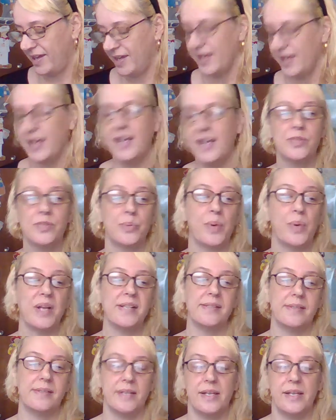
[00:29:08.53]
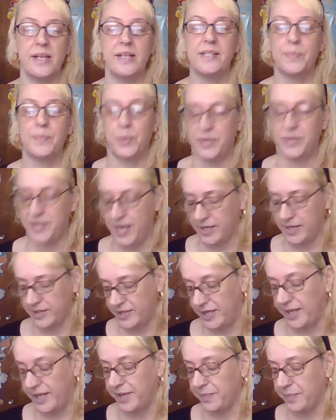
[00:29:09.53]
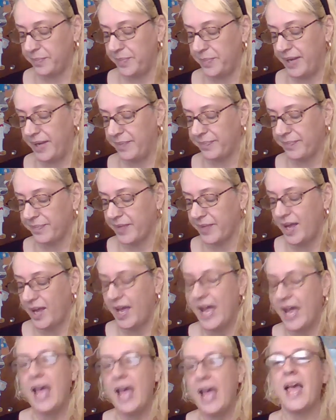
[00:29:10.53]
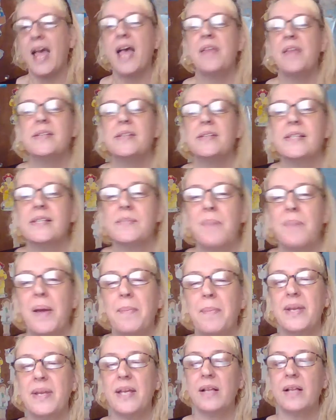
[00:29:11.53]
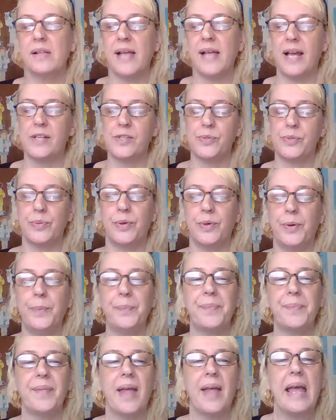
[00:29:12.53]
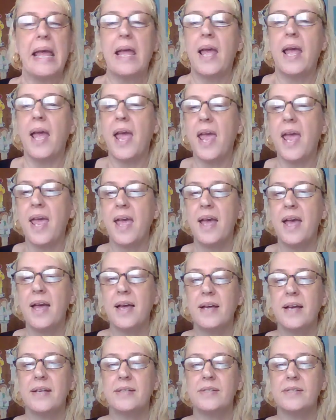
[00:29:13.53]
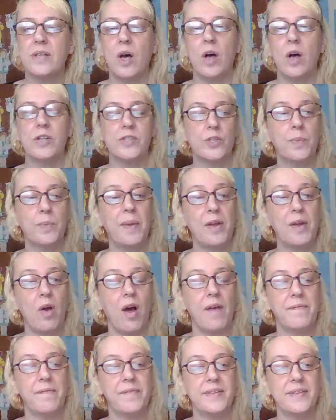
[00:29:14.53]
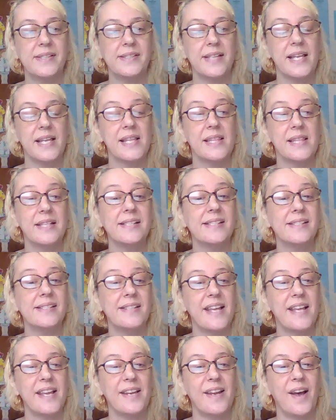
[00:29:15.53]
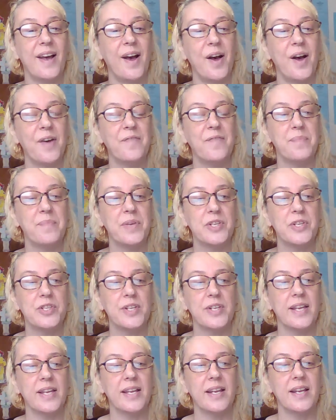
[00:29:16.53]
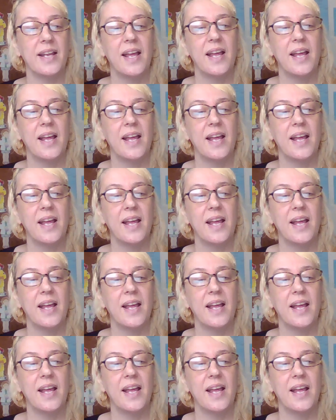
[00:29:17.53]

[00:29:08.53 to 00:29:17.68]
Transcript: He's resting. He's protecting me. And this is my mini classroom and also my office in the state of Michigan.